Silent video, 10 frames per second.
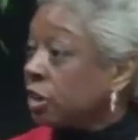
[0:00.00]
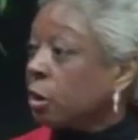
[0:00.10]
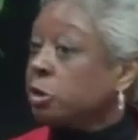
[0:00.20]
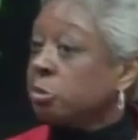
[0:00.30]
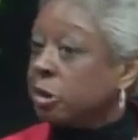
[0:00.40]
I
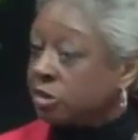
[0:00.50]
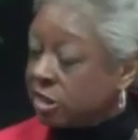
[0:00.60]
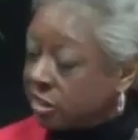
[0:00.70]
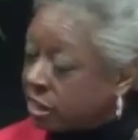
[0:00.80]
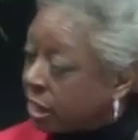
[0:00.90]
was
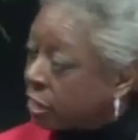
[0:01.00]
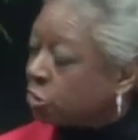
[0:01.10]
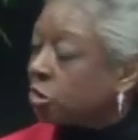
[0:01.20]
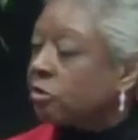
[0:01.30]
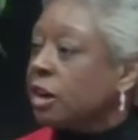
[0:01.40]
president of the
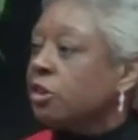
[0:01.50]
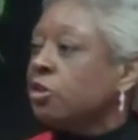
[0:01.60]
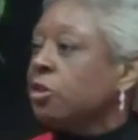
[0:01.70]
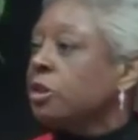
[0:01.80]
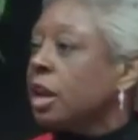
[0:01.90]
National
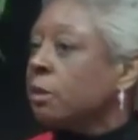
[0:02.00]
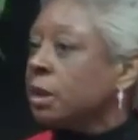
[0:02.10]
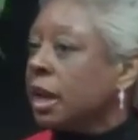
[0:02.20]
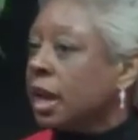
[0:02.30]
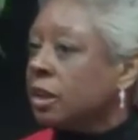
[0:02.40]
Writers Union. I
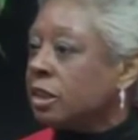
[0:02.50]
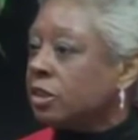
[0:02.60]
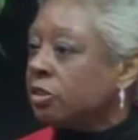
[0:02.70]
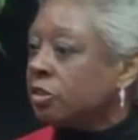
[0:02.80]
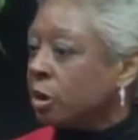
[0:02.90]
began
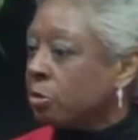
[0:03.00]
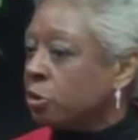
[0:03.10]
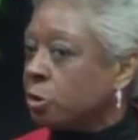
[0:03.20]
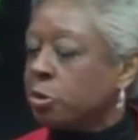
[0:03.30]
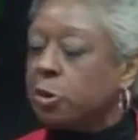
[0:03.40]
these
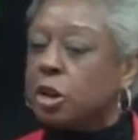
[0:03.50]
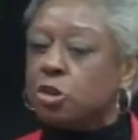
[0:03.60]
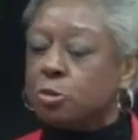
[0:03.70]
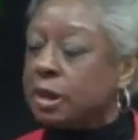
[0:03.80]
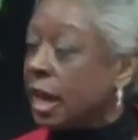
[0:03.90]
subgroups where
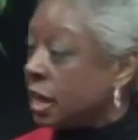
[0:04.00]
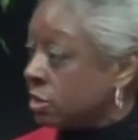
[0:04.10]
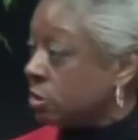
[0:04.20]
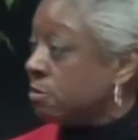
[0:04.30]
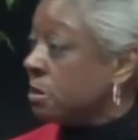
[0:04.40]
you began
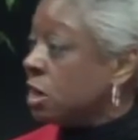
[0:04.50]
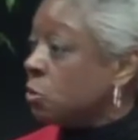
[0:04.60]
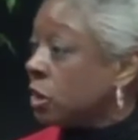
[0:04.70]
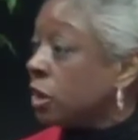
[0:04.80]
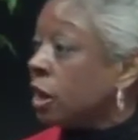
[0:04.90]
to meet
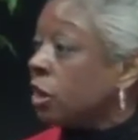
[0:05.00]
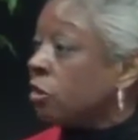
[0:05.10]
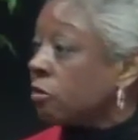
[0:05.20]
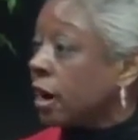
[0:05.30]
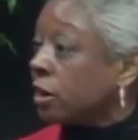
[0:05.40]
with
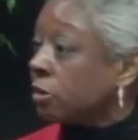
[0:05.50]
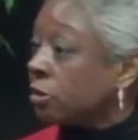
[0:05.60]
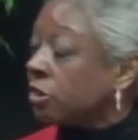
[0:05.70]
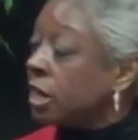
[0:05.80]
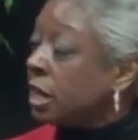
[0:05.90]
other
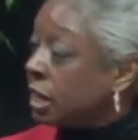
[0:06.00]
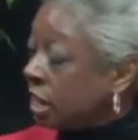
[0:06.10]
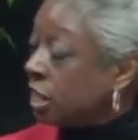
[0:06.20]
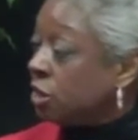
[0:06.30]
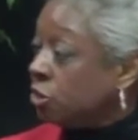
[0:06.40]
writers
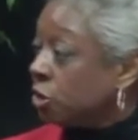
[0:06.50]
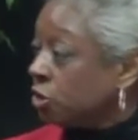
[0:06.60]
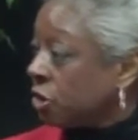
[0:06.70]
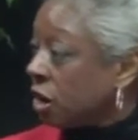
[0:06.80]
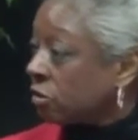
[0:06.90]
in your
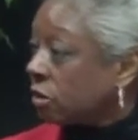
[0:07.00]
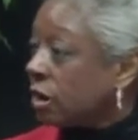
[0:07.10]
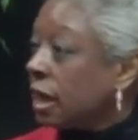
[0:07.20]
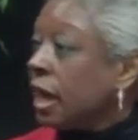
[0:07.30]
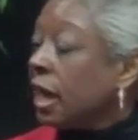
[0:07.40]
genre,
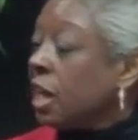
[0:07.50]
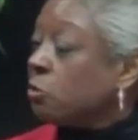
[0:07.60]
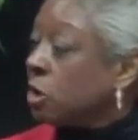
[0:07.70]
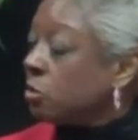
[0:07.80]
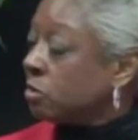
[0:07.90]
and
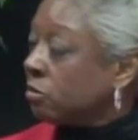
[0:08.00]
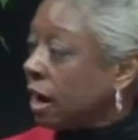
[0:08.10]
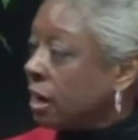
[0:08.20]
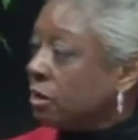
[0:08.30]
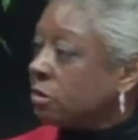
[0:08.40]
we would
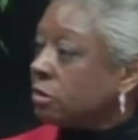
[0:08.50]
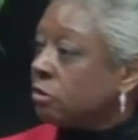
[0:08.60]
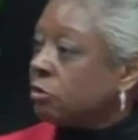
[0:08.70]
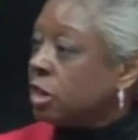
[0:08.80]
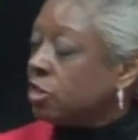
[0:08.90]
write,
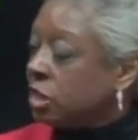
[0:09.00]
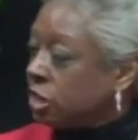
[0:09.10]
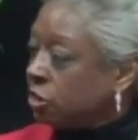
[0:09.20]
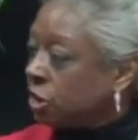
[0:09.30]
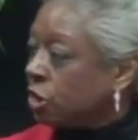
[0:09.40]
read to
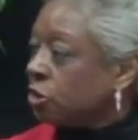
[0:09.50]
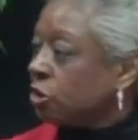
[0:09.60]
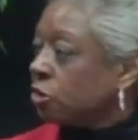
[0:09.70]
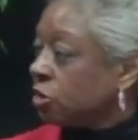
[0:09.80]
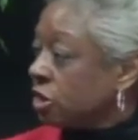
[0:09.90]
each other,
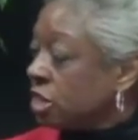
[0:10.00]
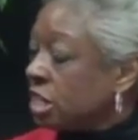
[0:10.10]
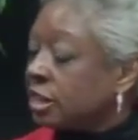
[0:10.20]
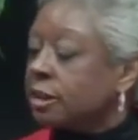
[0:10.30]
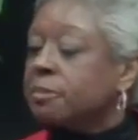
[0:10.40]

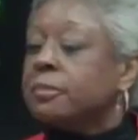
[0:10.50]
critique.